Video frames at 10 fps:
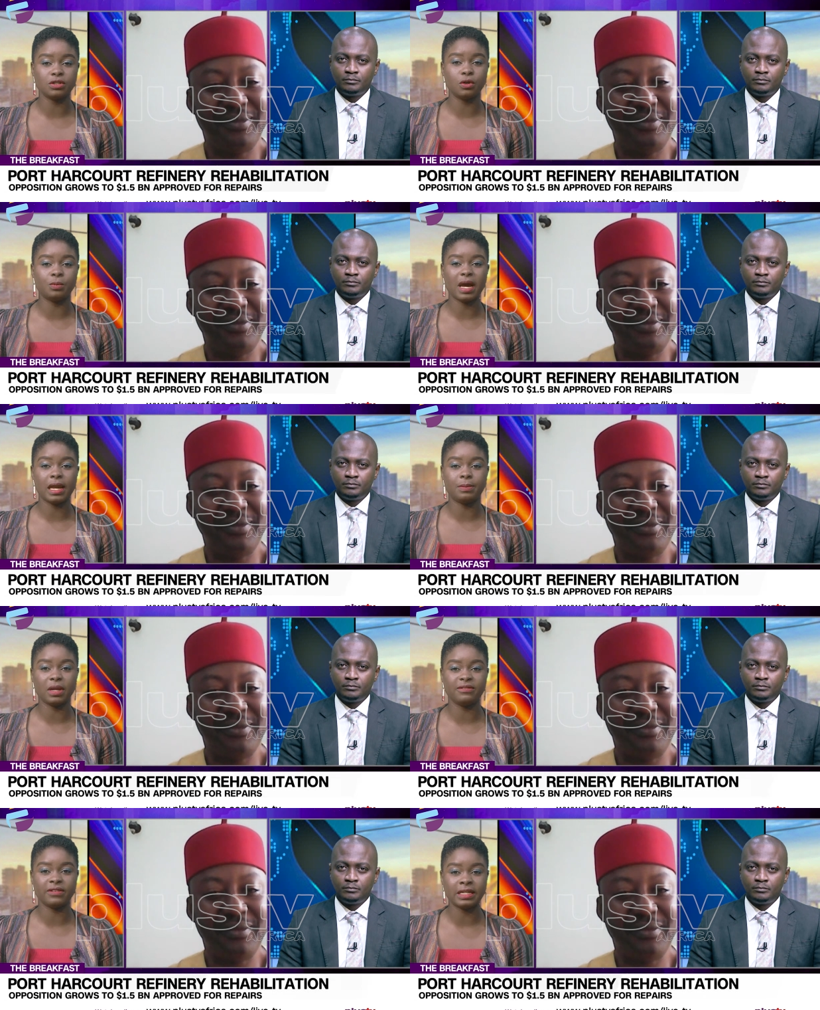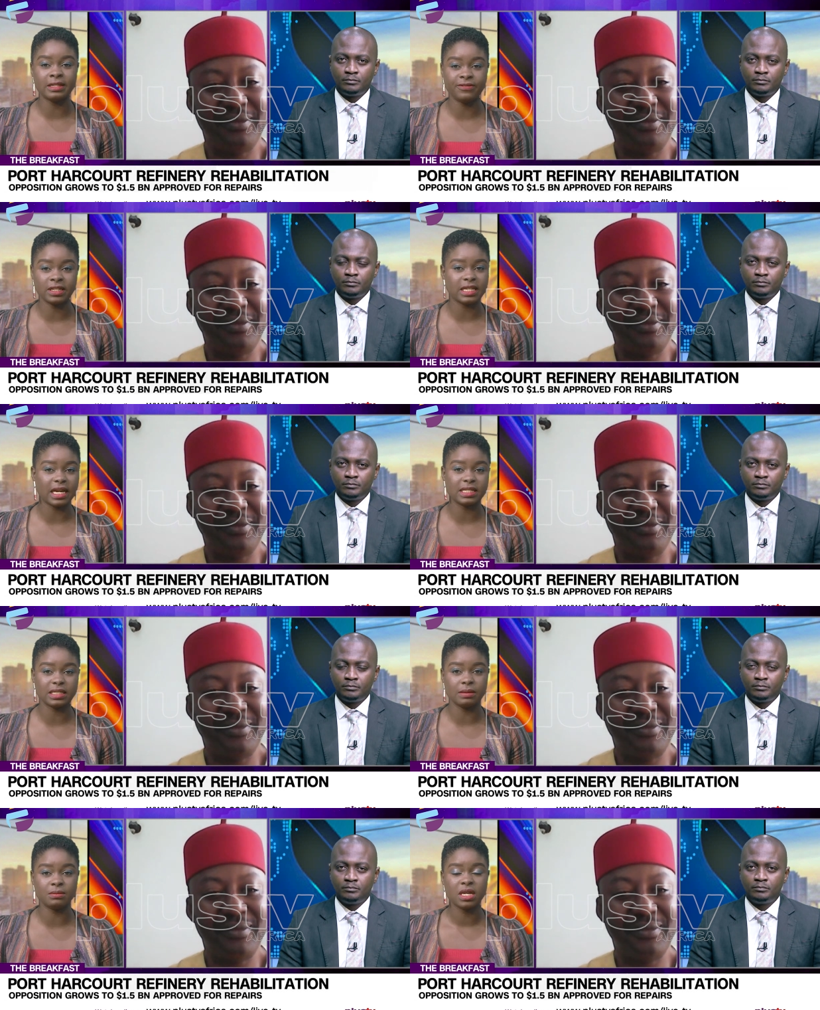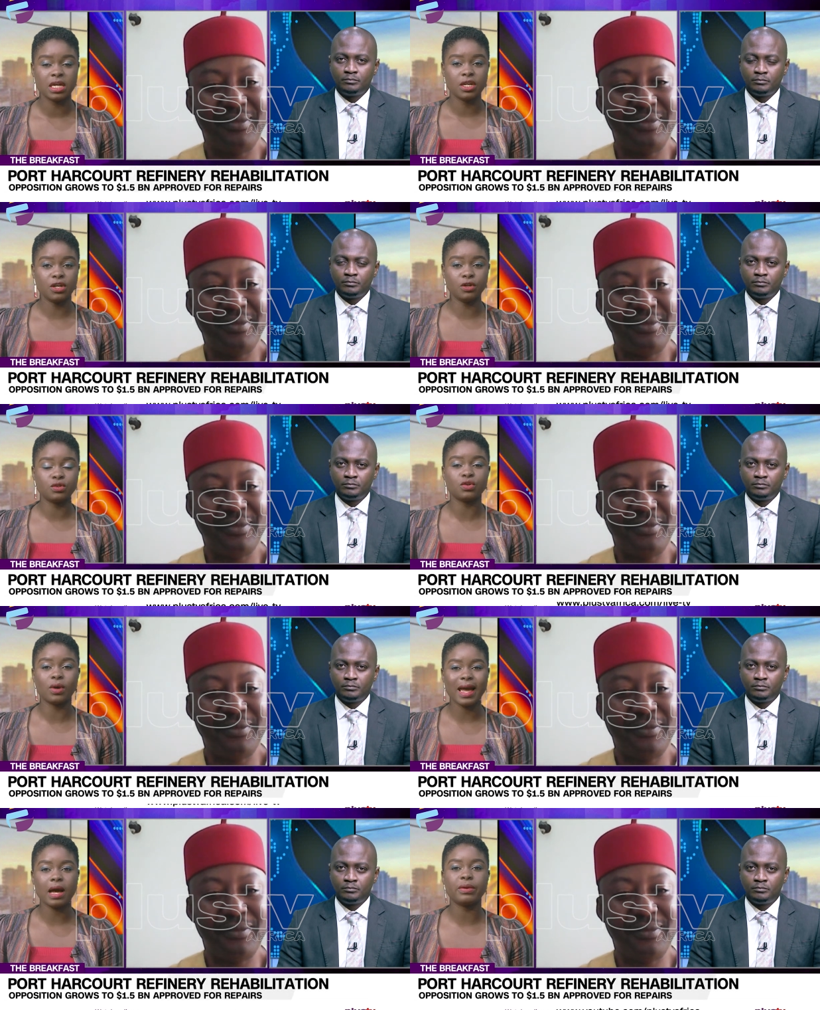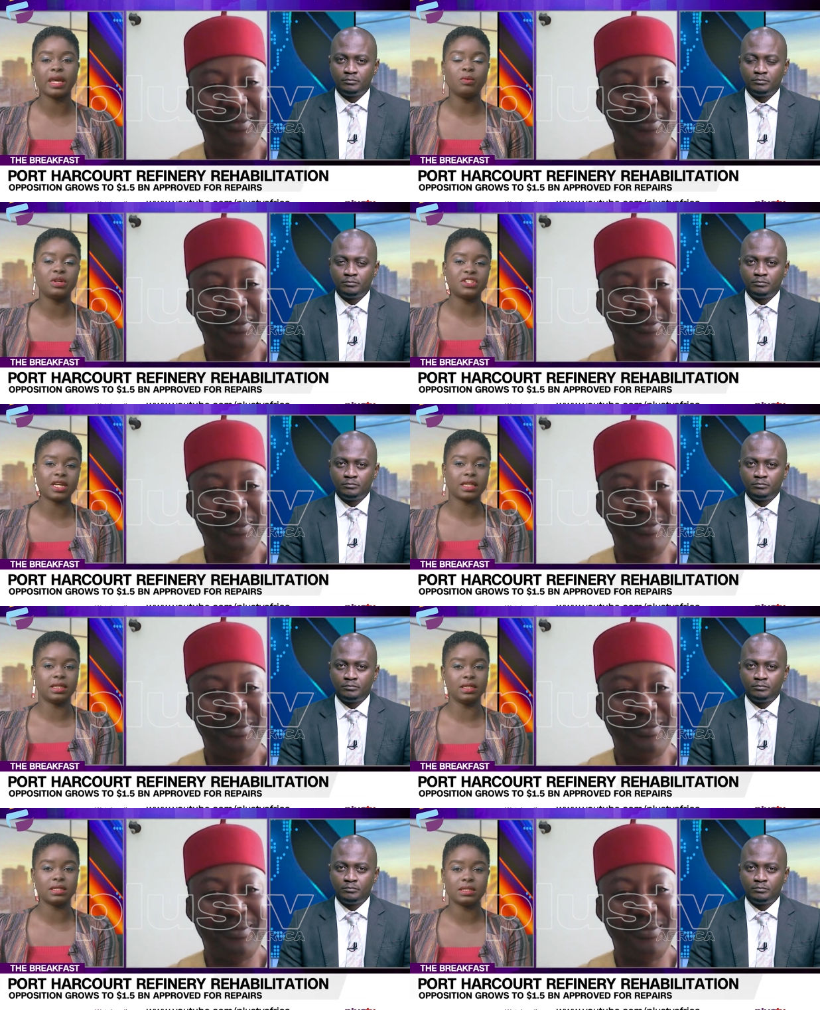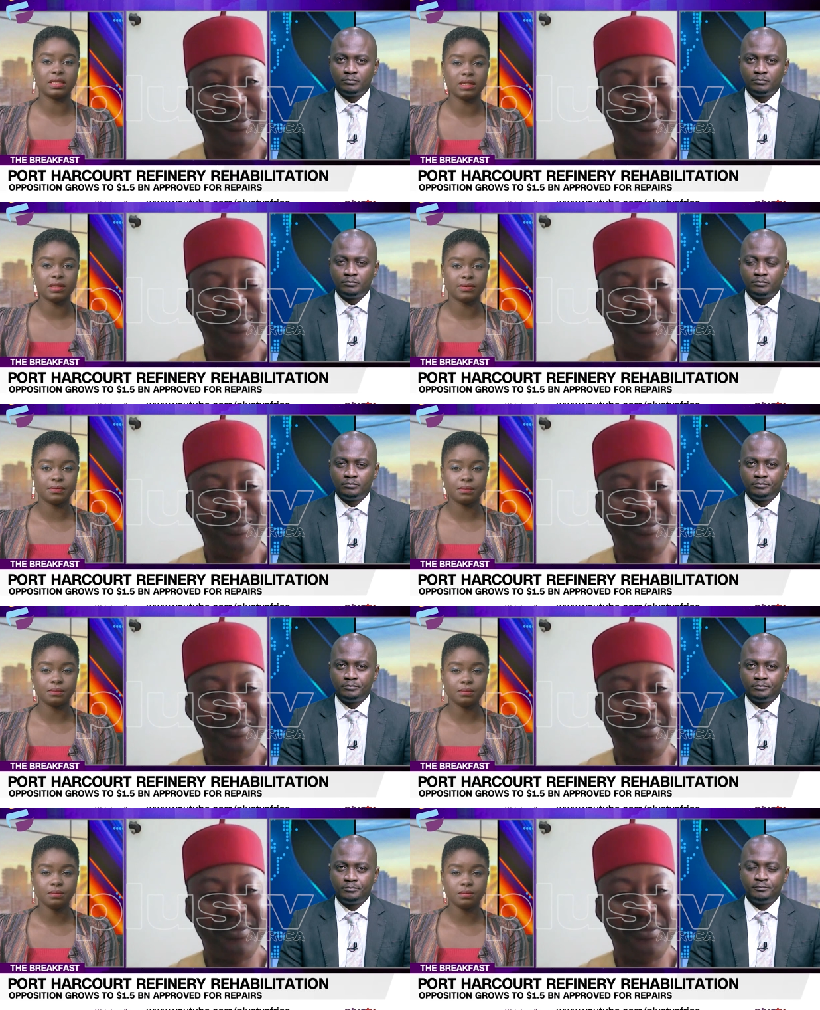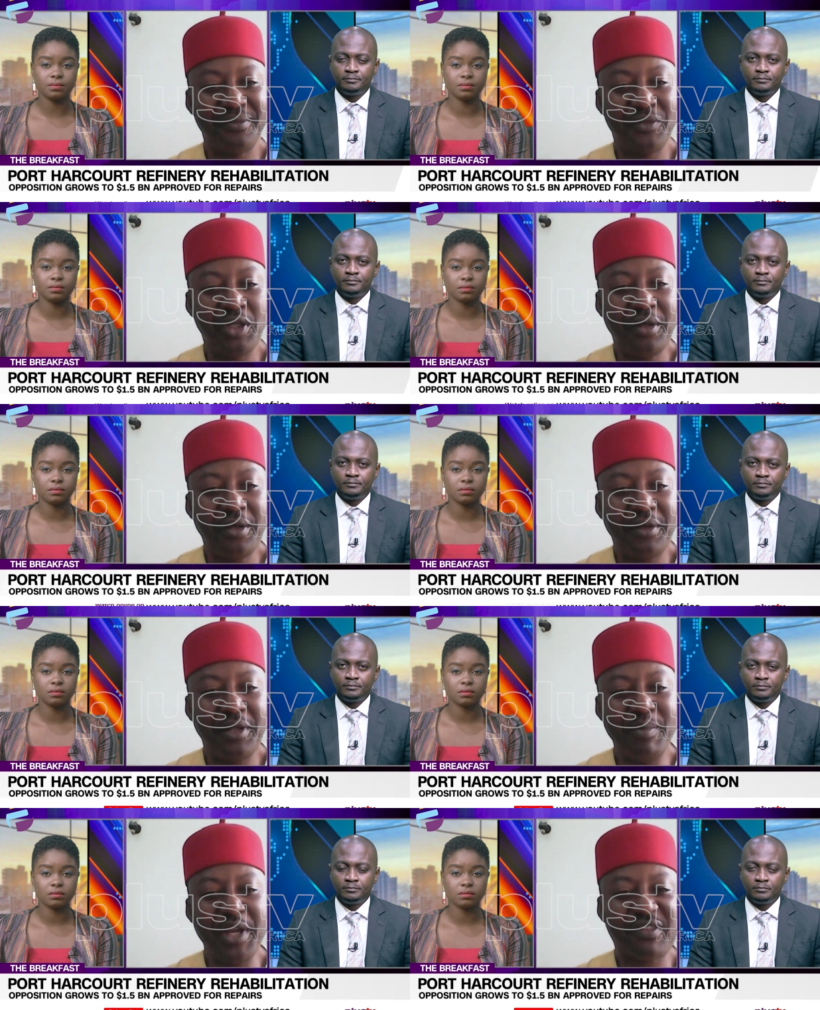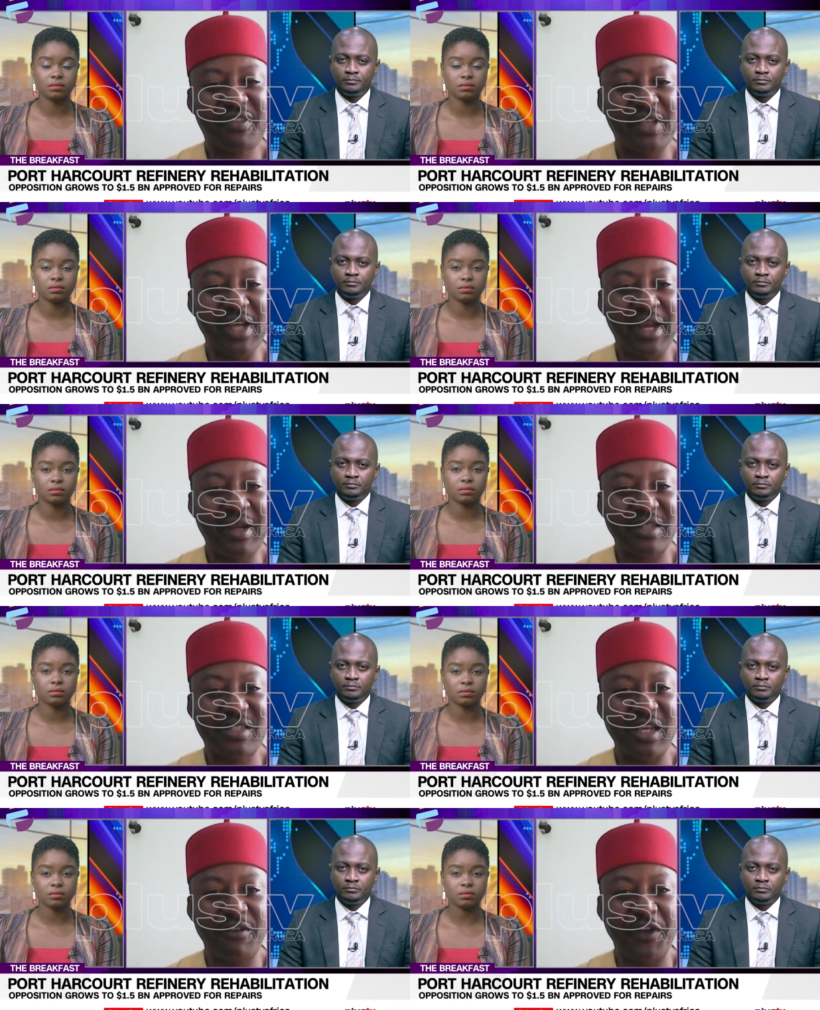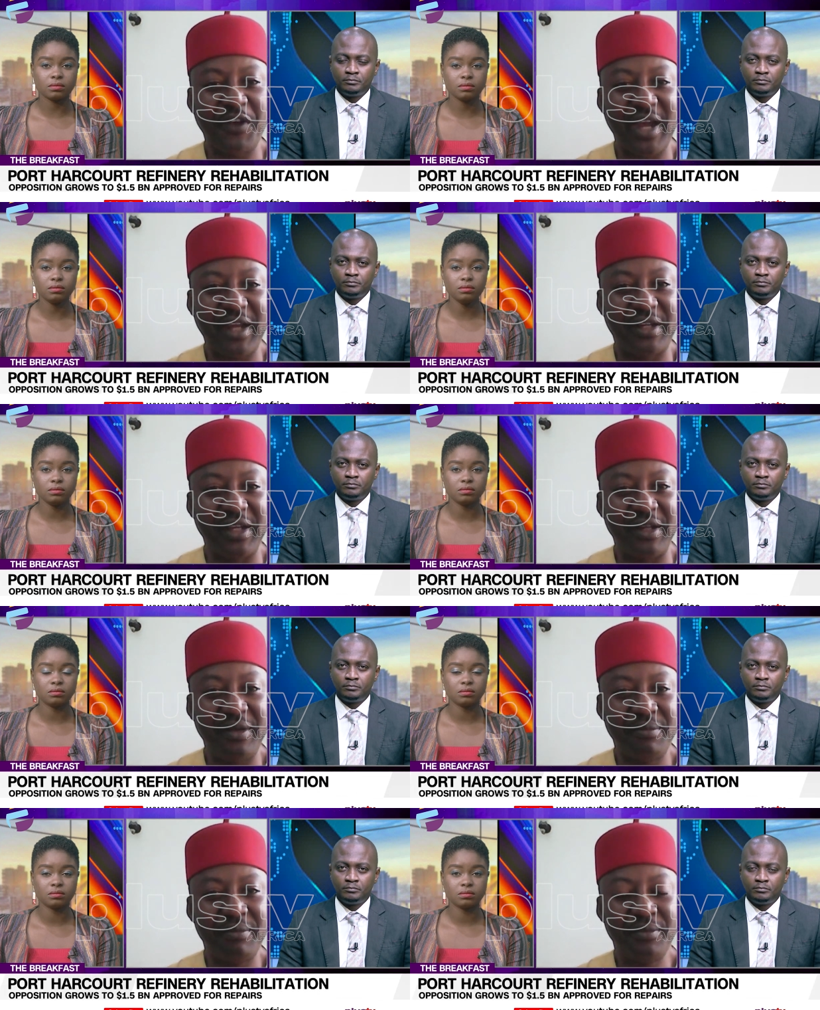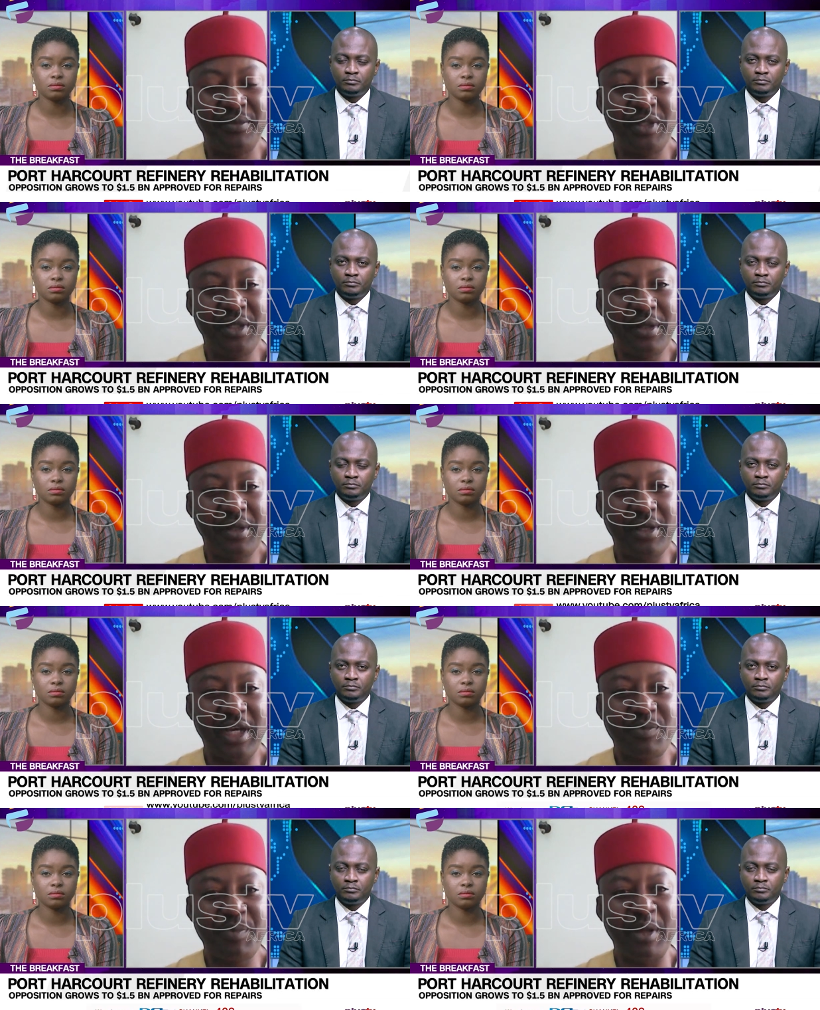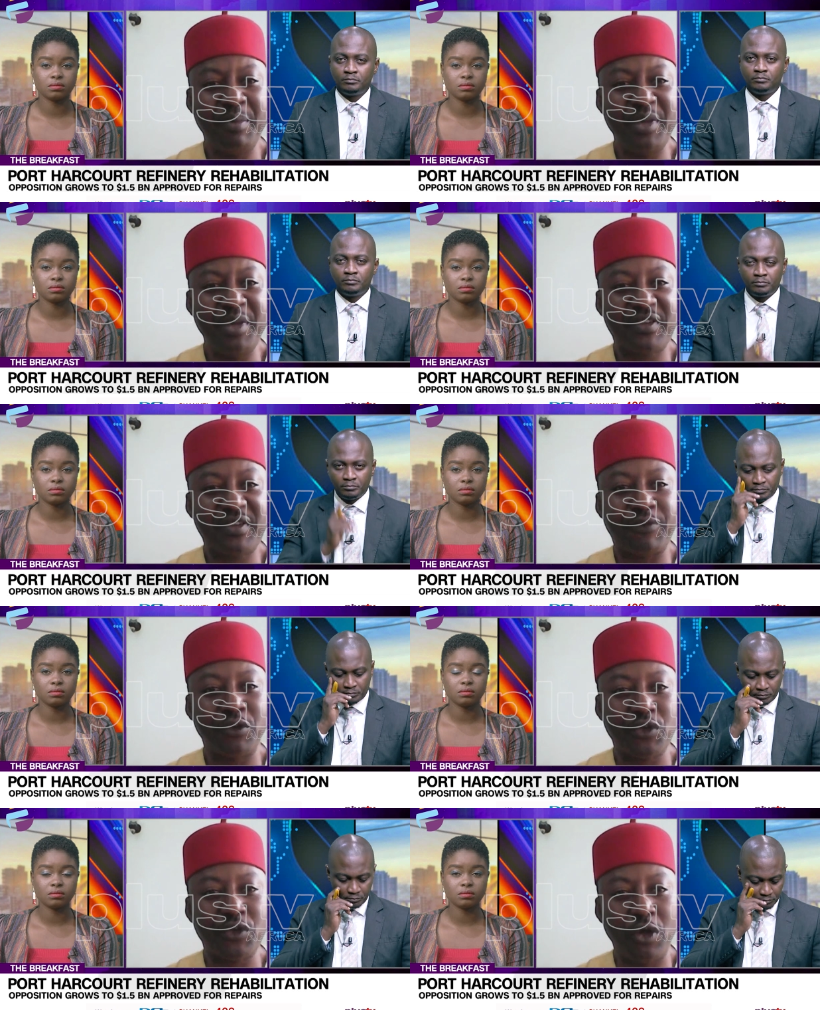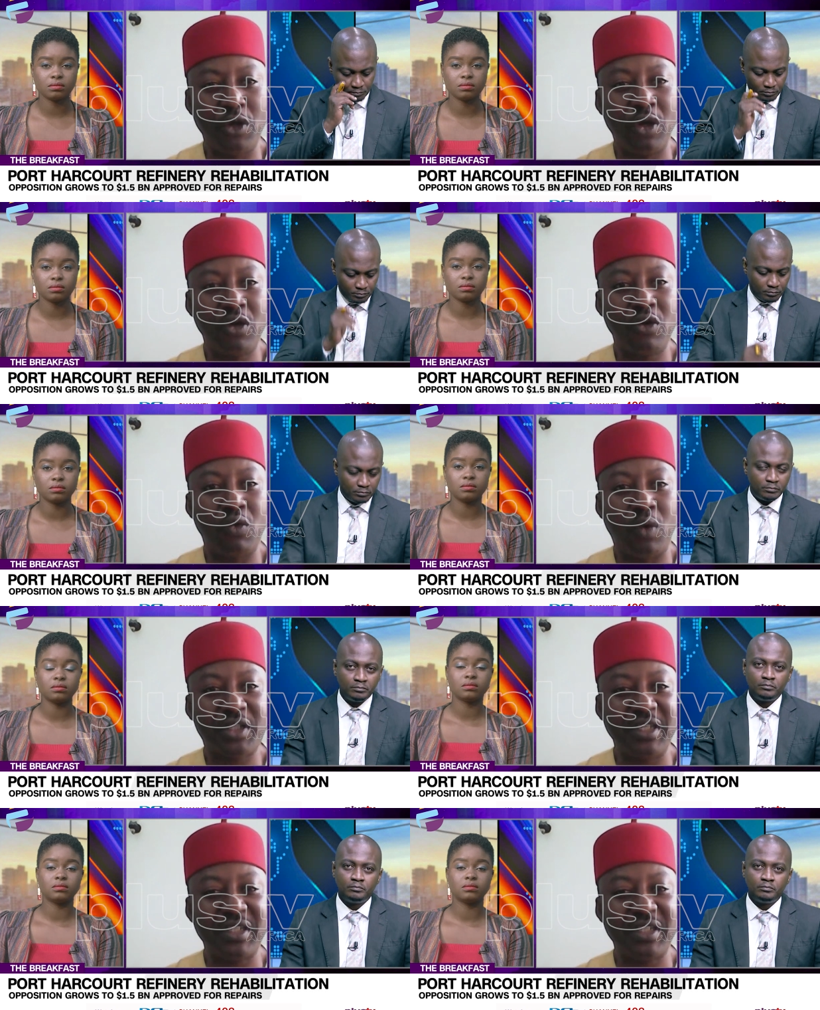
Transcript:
Speaker 1: you know, pipeline vandalism, you know, so how can we check this?
Speaker 2: The minister has self-indicted he has been a minister for so long. What is his